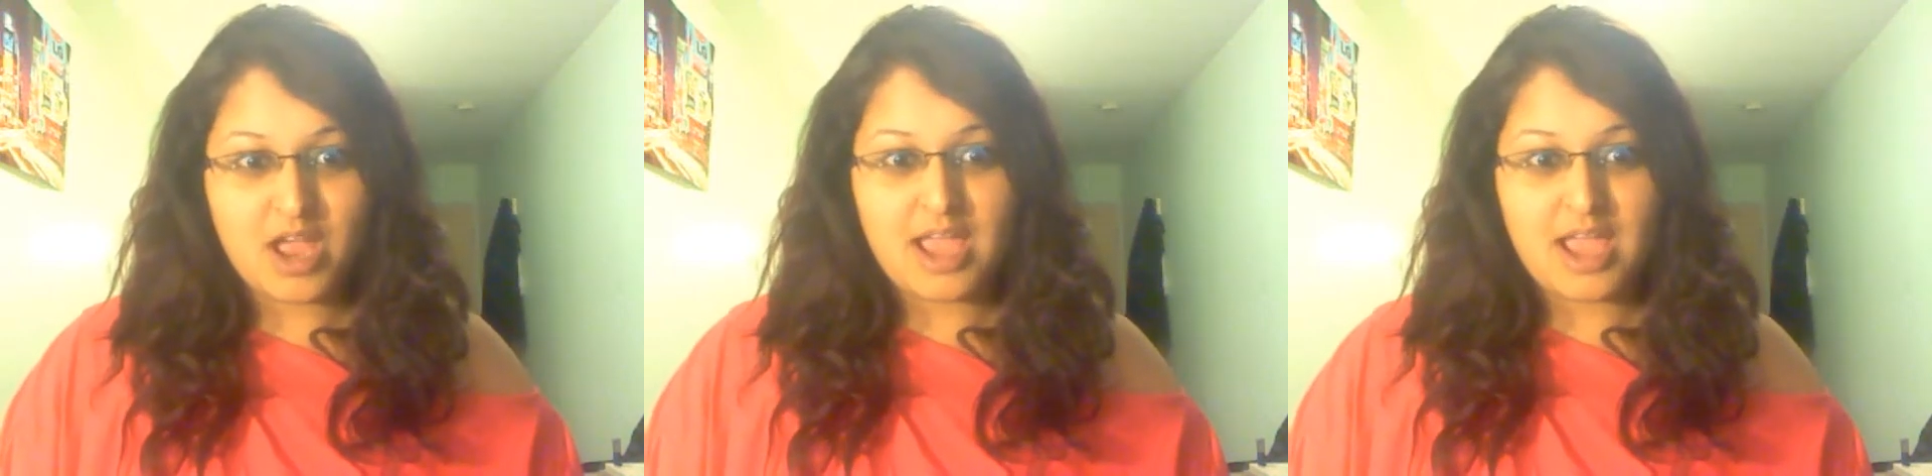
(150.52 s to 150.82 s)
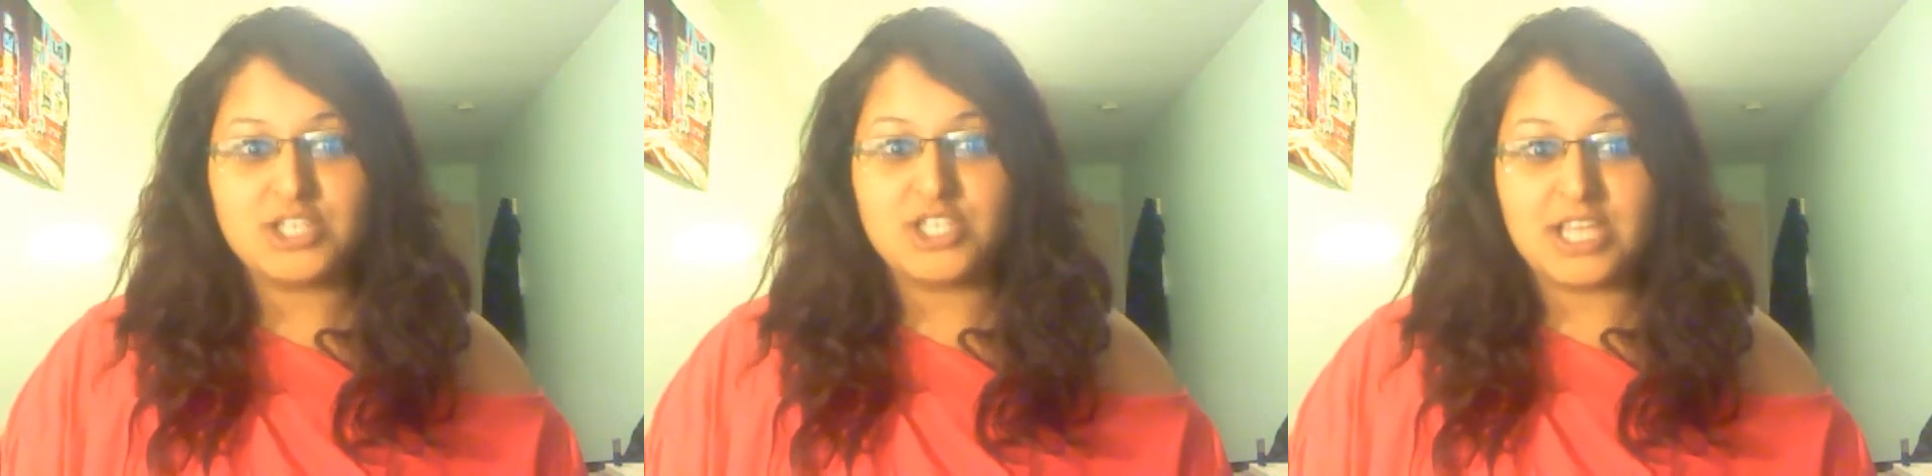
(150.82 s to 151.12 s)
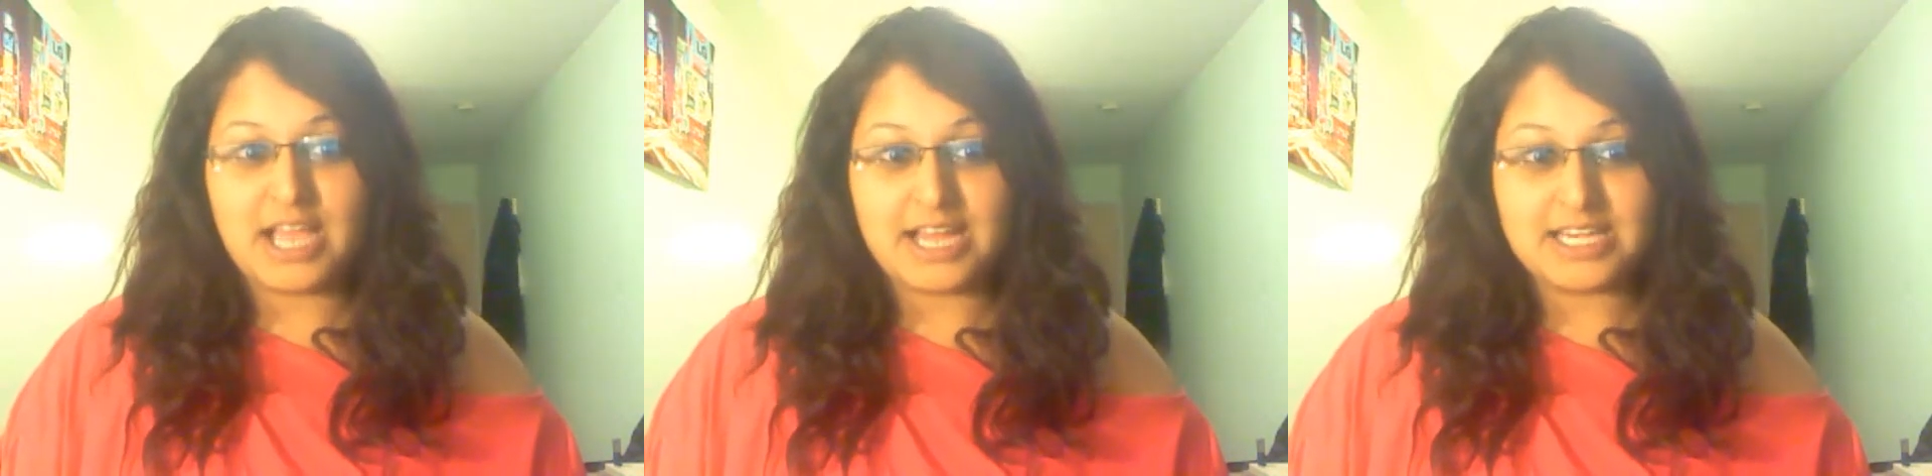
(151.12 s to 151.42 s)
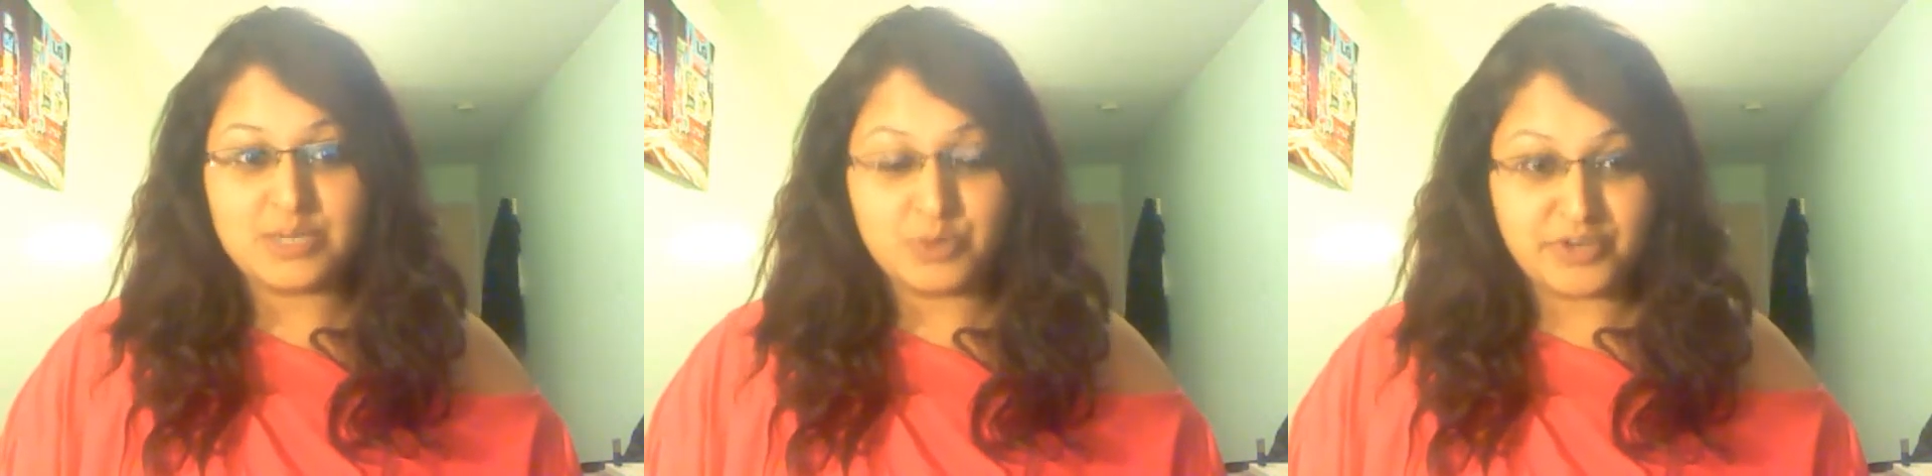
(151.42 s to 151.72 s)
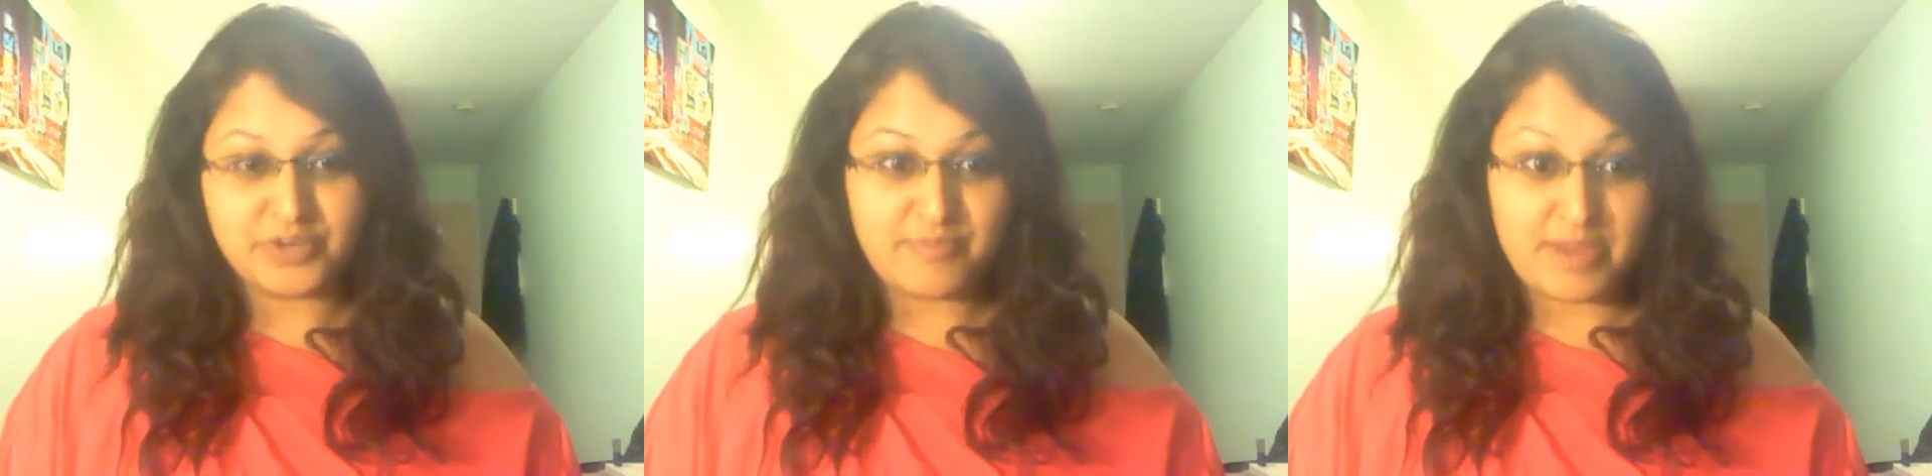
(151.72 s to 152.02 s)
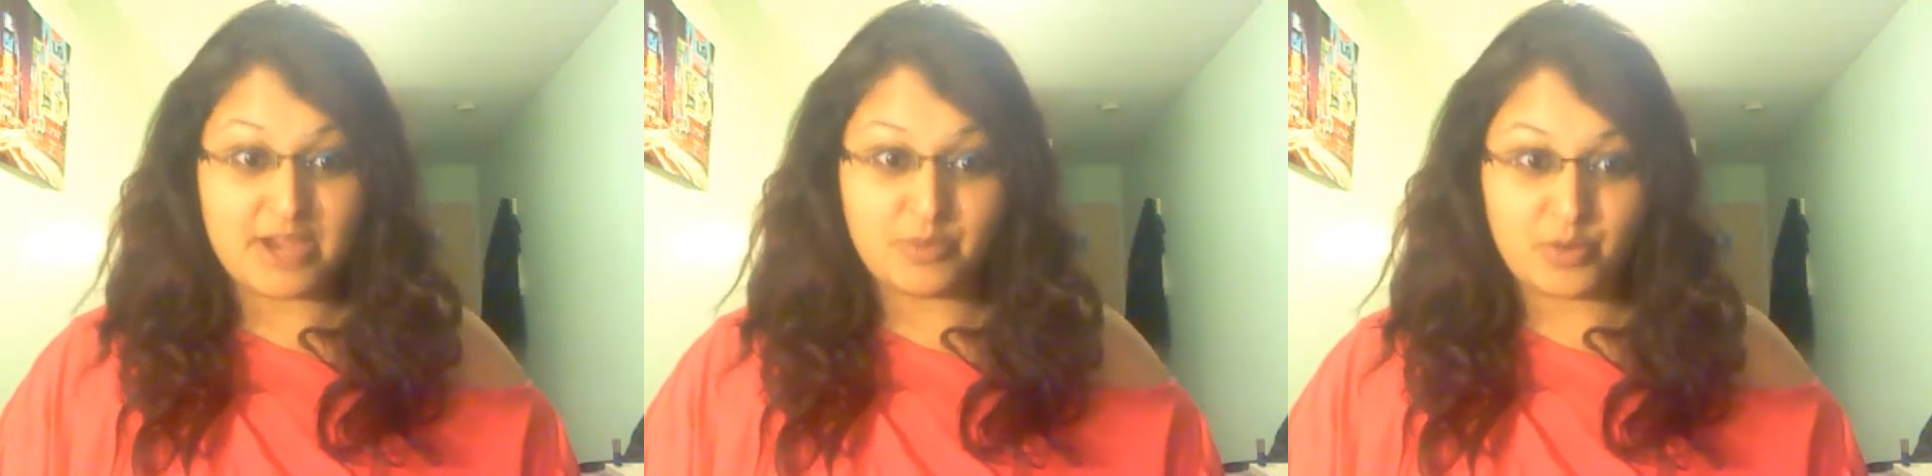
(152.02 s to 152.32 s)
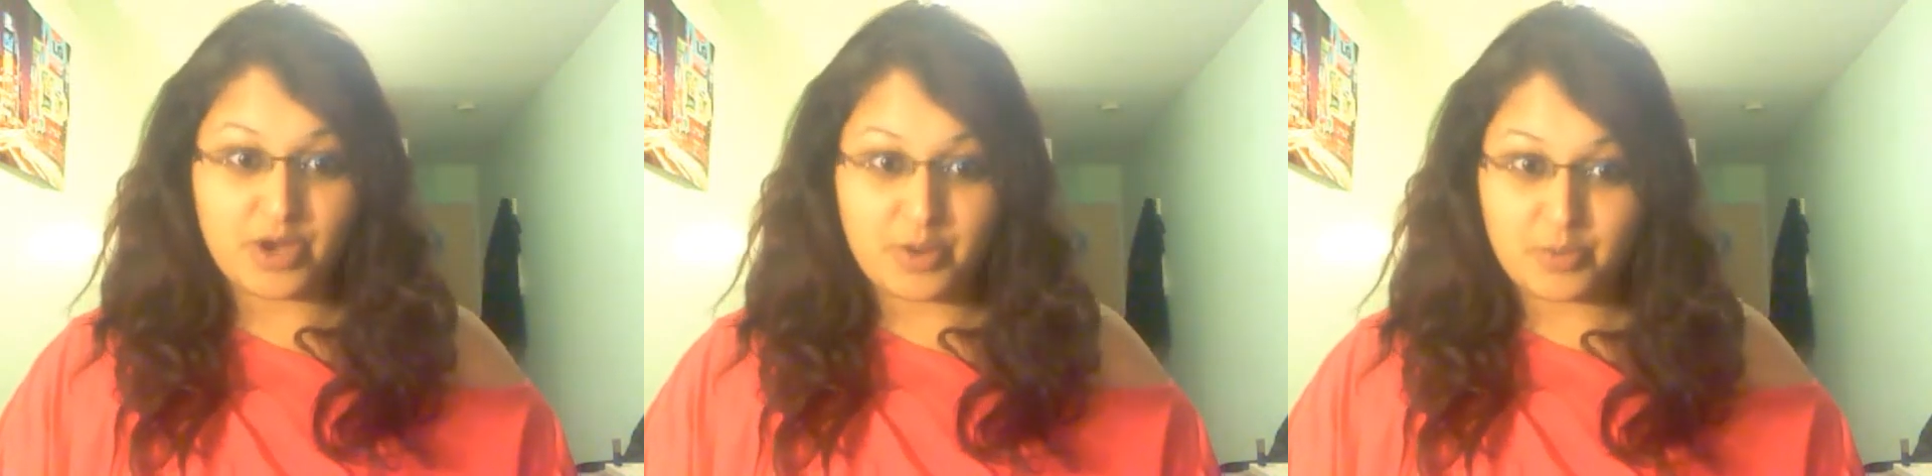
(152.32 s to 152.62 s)
HD Candy wouldn't have been
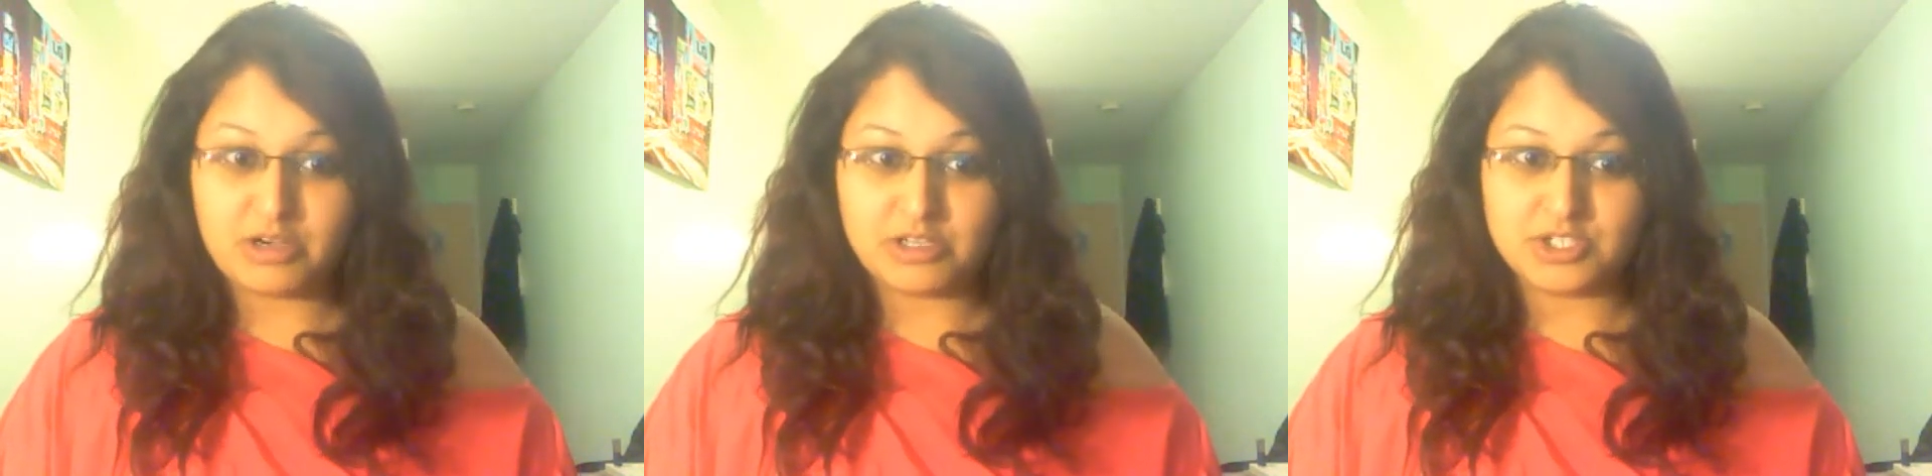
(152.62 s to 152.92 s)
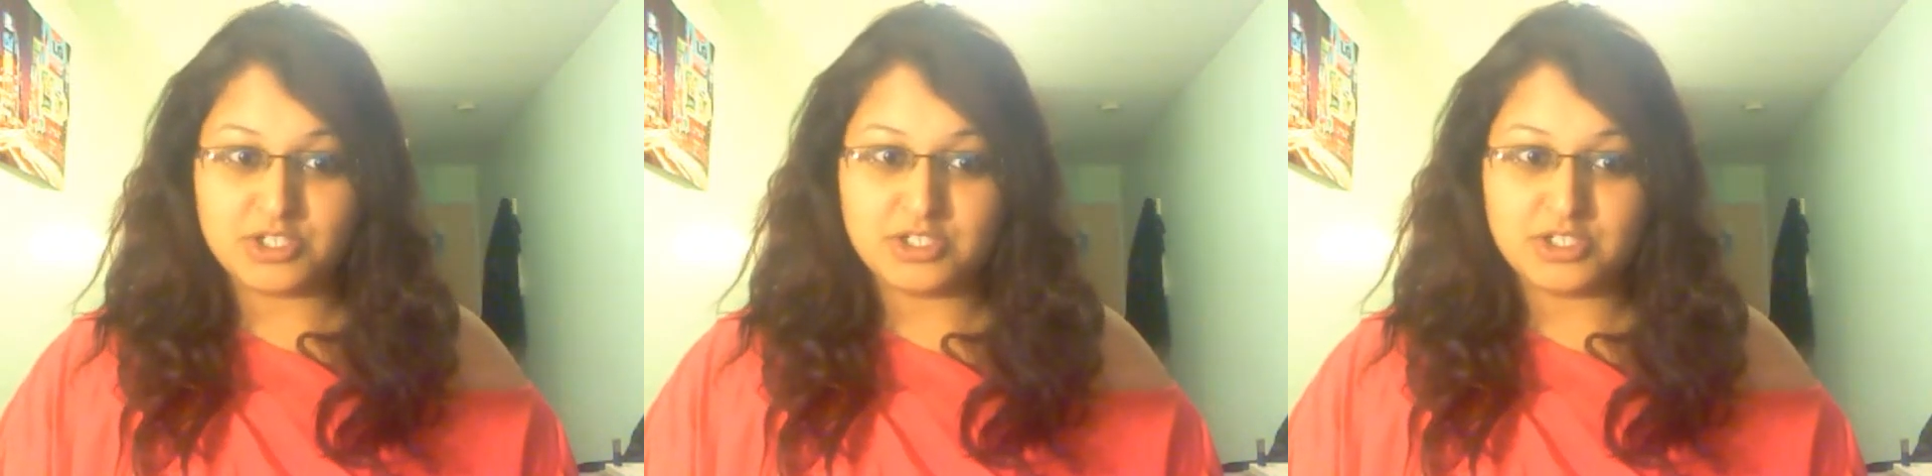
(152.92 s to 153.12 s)
what it was.